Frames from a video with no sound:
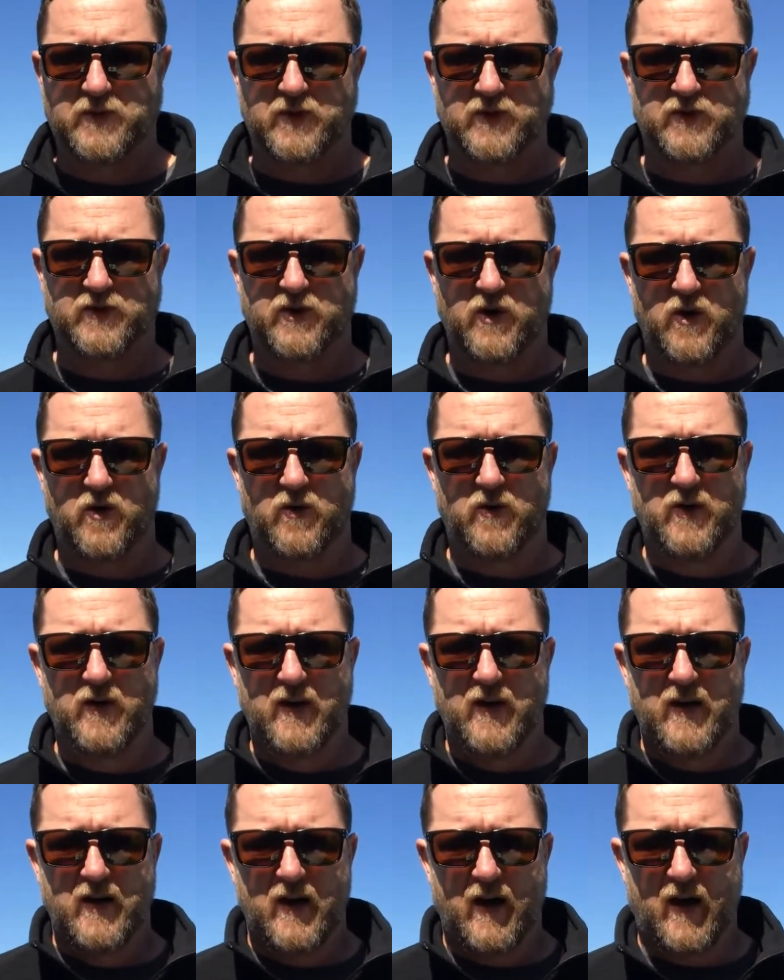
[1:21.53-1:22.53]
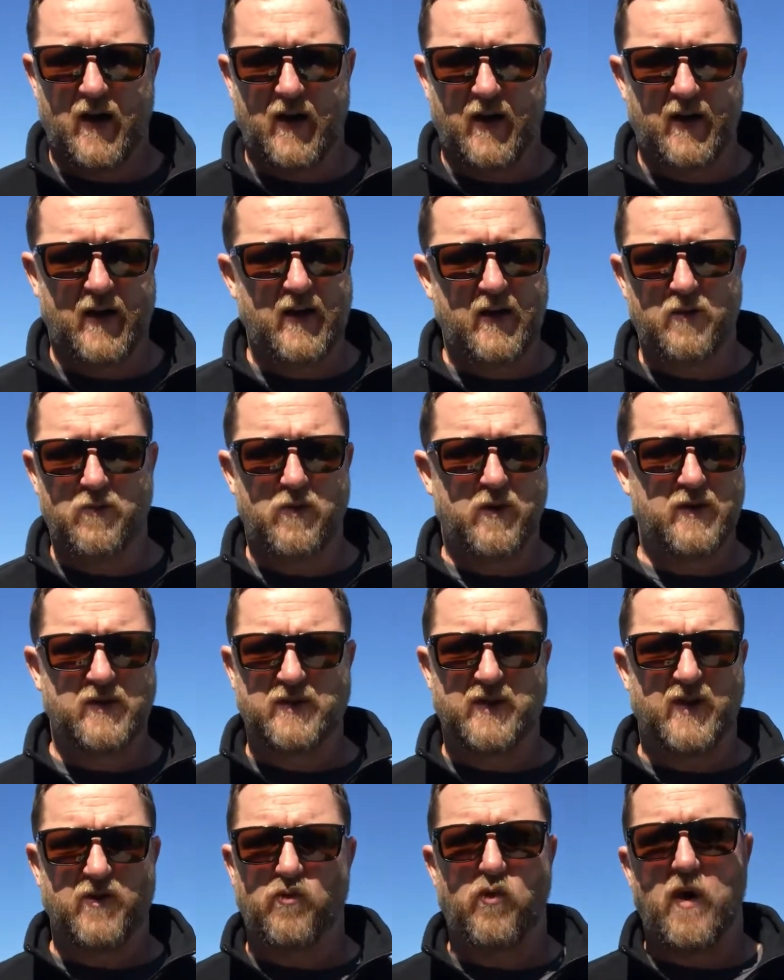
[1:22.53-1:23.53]
And so he was
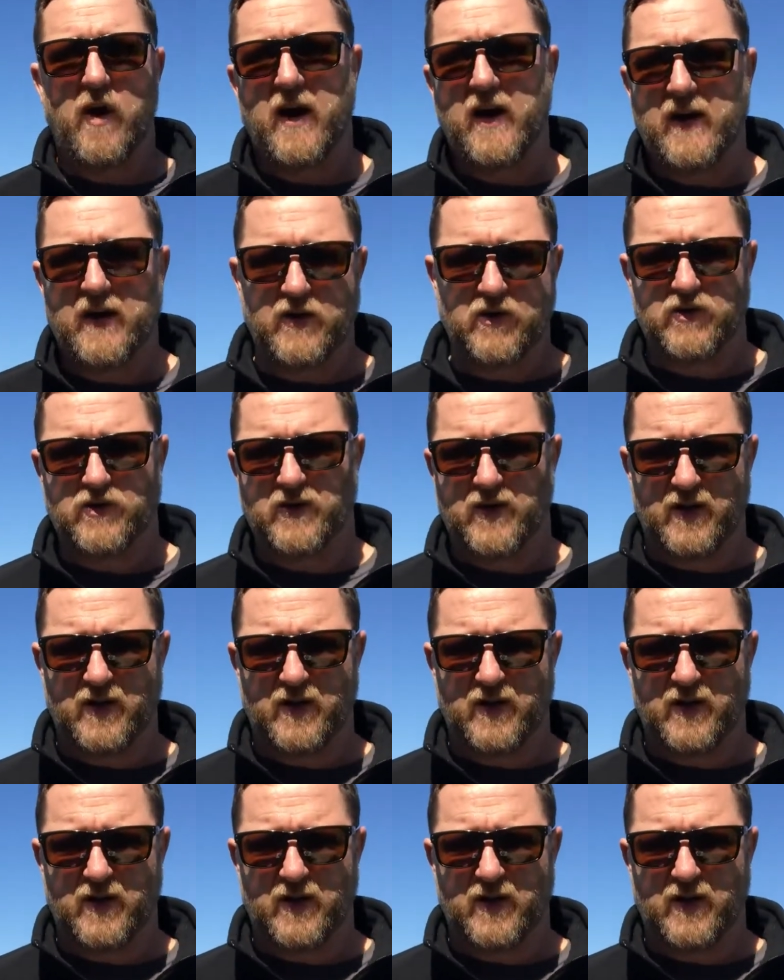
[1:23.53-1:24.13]
enraged.